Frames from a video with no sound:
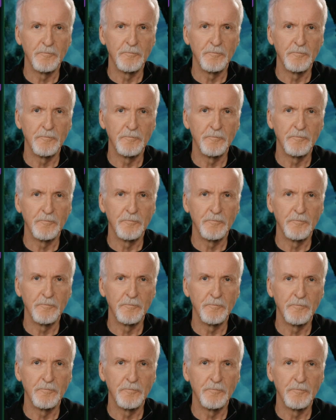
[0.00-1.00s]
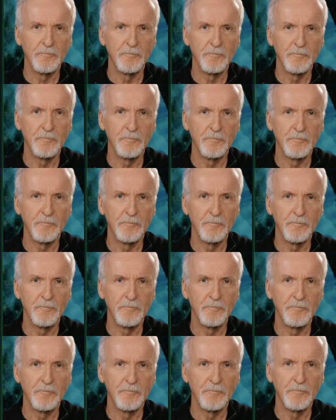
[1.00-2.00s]

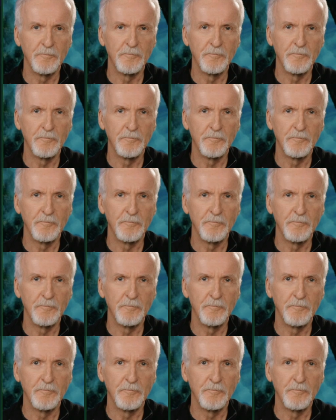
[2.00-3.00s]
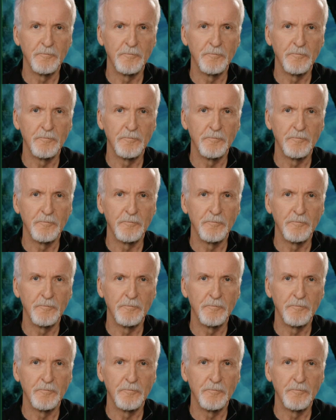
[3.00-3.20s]
The person shown says nothing.